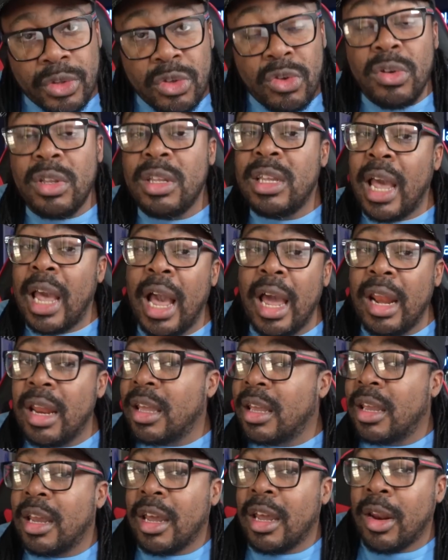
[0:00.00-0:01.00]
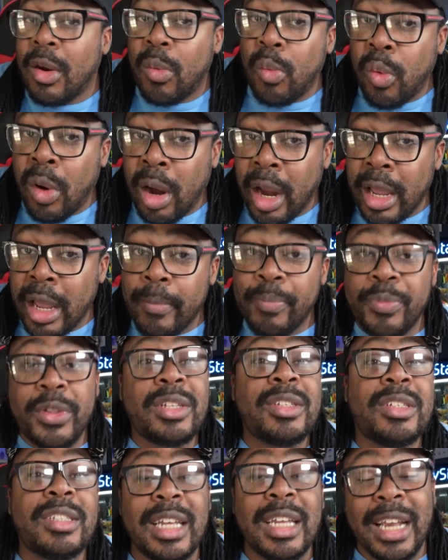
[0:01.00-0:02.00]
You gotta get it right.
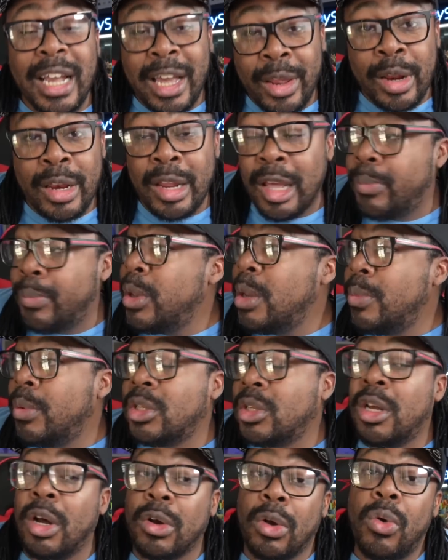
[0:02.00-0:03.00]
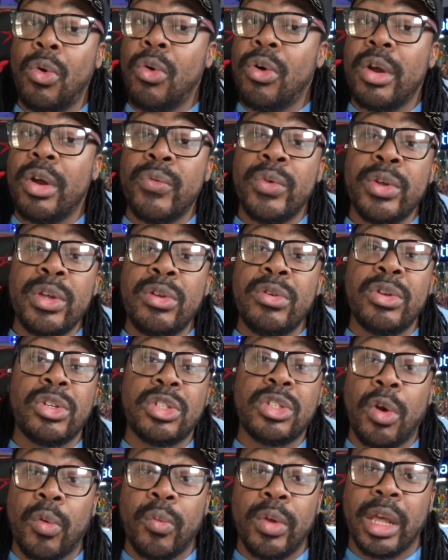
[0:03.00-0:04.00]
This is the internet. People talk, or you
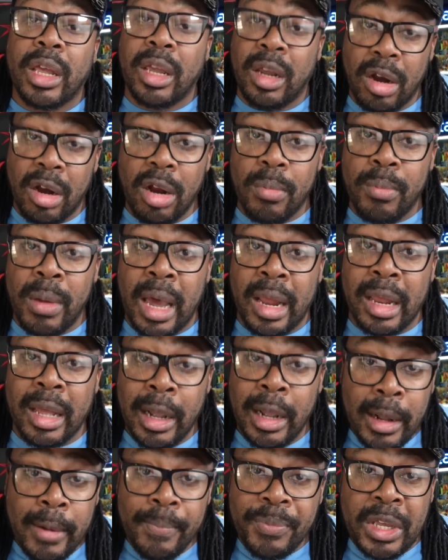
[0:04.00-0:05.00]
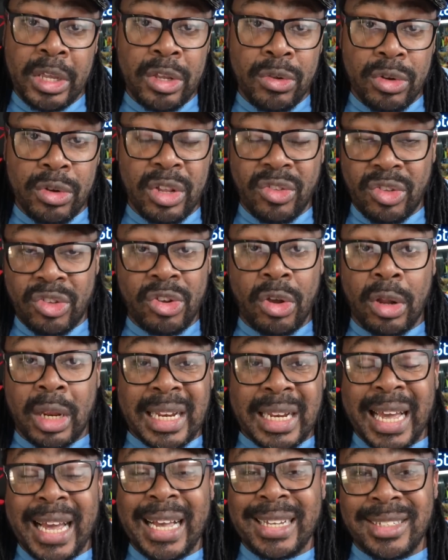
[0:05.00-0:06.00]
just don't really care about it, and you this is your
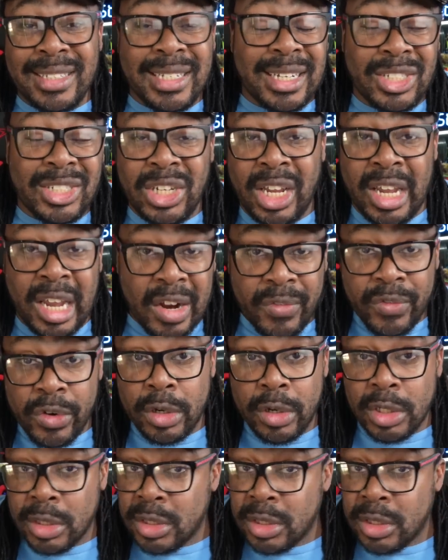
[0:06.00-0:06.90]
last ditch effort